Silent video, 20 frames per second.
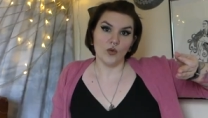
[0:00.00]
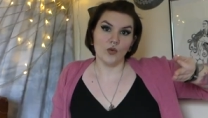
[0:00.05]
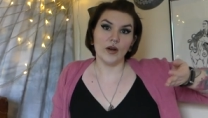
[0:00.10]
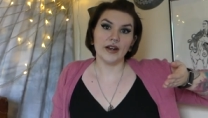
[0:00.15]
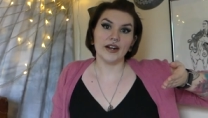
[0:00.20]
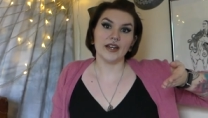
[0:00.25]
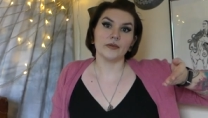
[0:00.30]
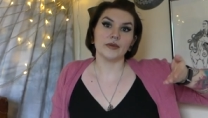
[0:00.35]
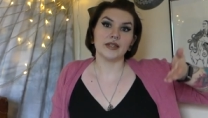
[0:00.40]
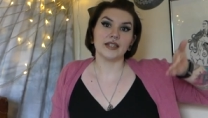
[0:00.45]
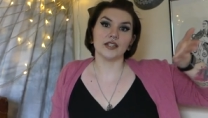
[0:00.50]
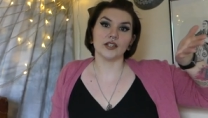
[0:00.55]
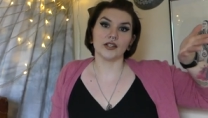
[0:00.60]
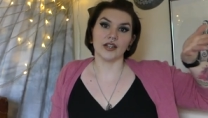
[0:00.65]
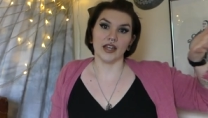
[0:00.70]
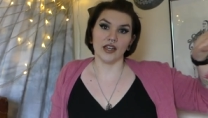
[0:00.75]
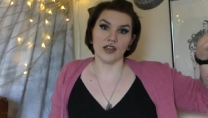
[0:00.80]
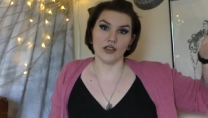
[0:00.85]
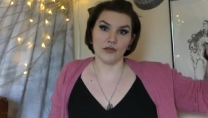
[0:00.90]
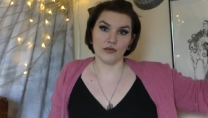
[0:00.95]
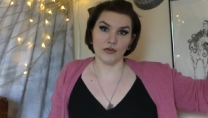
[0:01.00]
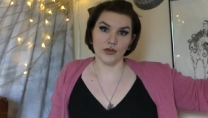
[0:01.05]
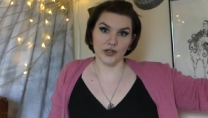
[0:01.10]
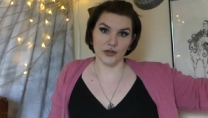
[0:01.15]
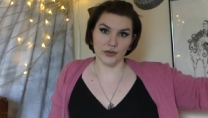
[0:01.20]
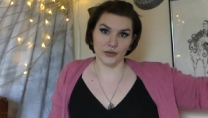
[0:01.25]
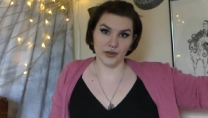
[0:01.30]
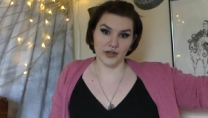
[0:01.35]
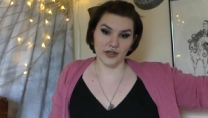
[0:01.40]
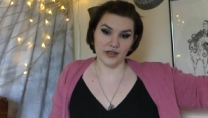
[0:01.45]
When I was looking
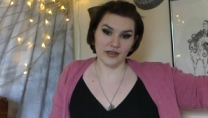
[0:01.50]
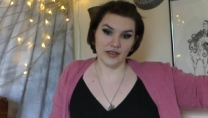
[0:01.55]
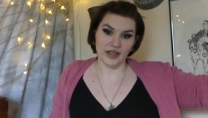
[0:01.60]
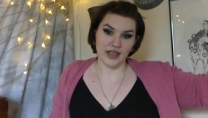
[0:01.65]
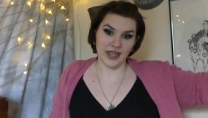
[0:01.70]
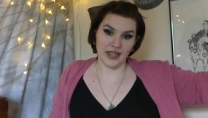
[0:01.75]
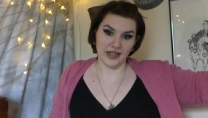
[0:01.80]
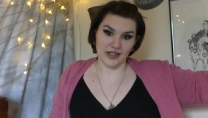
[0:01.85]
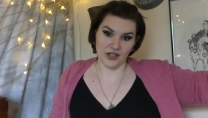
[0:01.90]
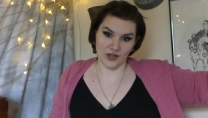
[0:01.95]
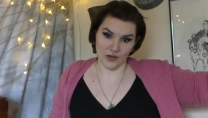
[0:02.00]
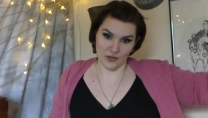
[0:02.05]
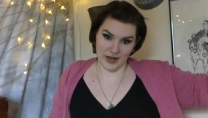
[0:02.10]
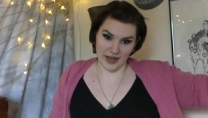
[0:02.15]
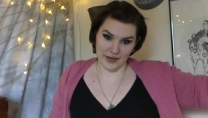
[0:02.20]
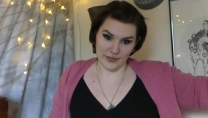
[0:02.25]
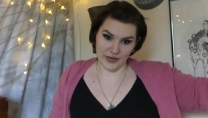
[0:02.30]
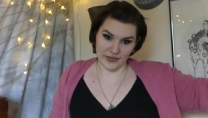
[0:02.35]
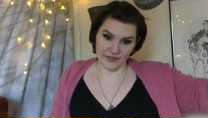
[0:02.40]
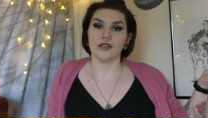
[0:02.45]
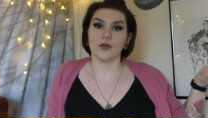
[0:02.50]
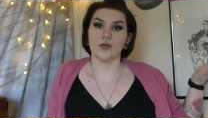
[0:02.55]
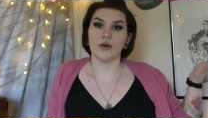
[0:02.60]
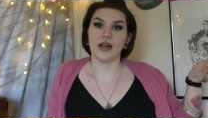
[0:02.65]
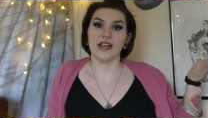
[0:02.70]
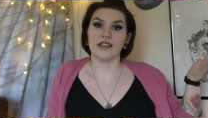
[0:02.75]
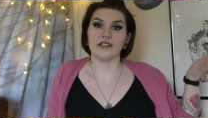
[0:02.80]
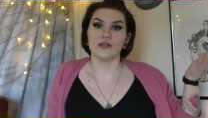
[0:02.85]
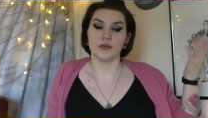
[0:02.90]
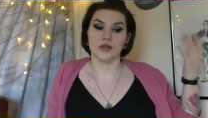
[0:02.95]
through the interweb, the
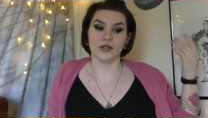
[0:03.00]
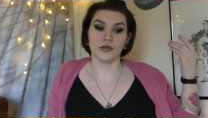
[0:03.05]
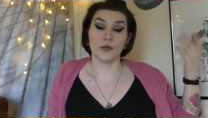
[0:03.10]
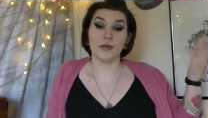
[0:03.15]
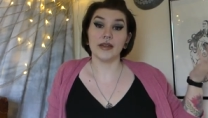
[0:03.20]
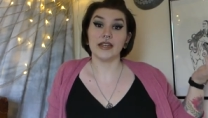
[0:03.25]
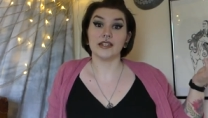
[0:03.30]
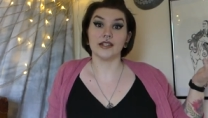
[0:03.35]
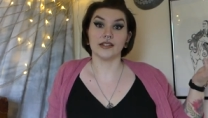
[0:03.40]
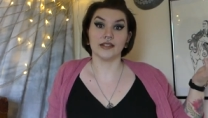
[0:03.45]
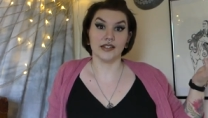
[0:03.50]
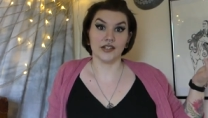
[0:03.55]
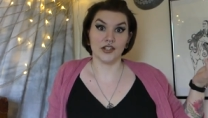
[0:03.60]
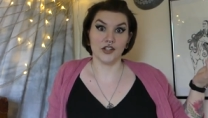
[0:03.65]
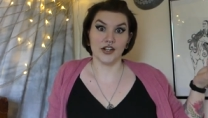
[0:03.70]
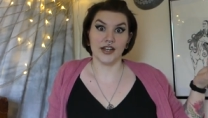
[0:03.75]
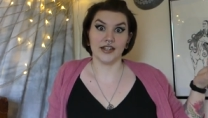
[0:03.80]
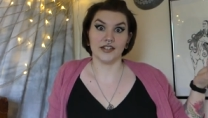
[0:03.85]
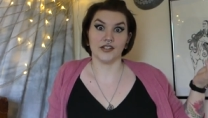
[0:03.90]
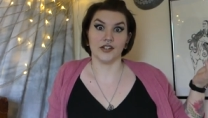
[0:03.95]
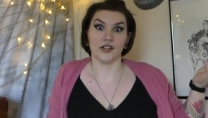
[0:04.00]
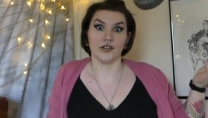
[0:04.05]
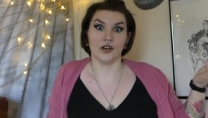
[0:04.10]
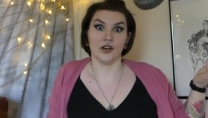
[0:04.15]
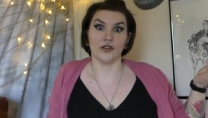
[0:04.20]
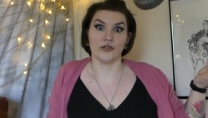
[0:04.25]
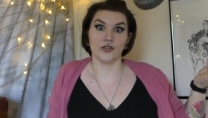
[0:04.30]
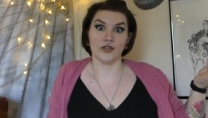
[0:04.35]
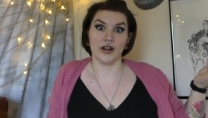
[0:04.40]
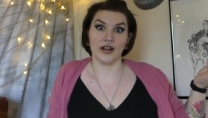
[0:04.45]
way that was repeatedly suggested
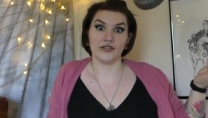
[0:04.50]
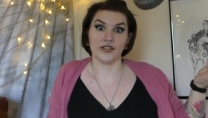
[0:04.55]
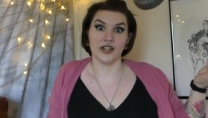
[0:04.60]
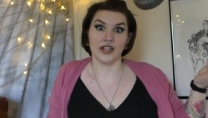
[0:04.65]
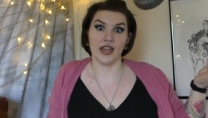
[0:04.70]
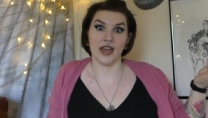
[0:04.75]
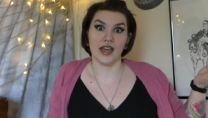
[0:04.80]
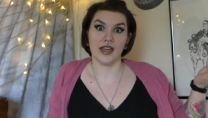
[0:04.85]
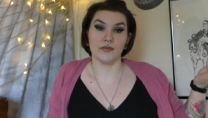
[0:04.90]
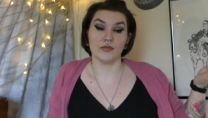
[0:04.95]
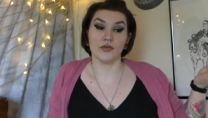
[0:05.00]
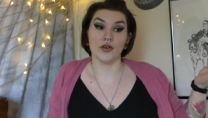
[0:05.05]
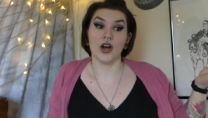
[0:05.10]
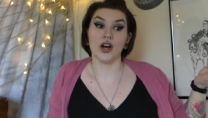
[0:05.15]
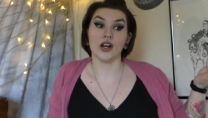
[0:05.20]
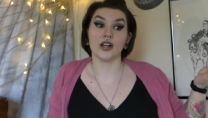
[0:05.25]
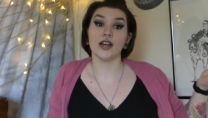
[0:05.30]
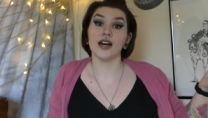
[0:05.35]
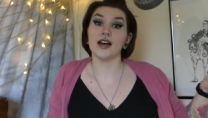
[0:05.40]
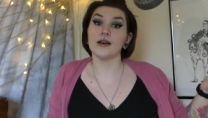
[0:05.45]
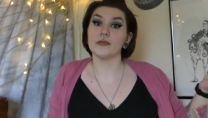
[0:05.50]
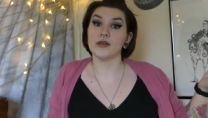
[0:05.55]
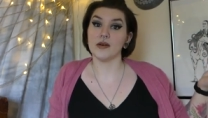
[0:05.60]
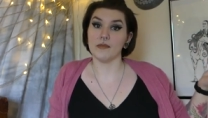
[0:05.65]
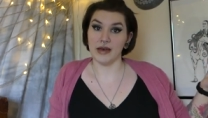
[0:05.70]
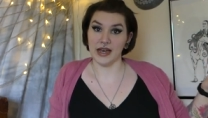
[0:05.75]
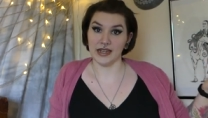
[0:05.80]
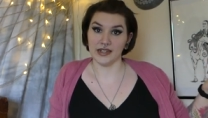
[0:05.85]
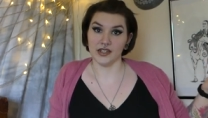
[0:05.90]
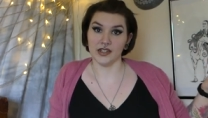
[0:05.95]
of drafting a bra cup
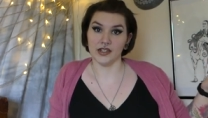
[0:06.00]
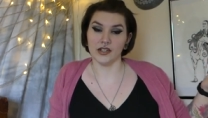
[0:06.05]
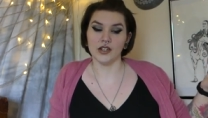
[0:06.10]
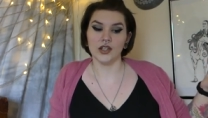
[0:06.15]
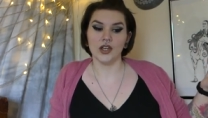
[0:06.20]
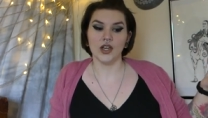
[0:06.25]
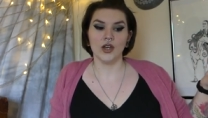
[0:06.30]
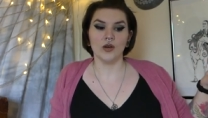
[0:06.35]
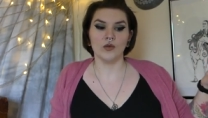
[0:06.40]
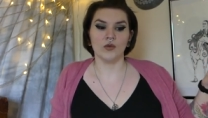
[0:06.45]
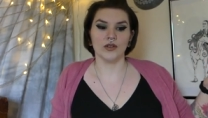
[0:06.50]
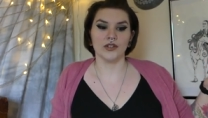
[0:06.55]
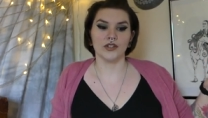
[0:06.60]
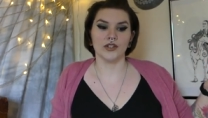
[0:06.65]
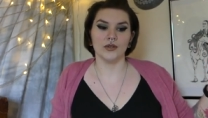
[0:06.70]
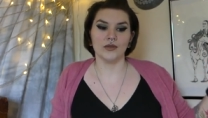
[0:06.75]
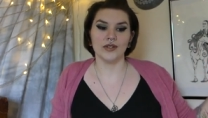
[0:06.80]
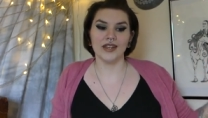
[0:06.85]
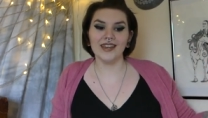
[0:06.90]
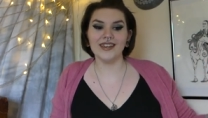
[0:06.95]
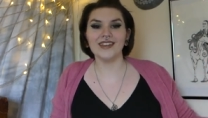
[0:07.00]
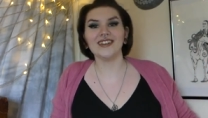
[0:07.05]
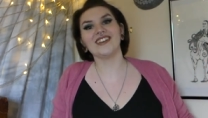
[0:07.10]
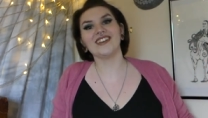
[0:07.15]
pattern was to take an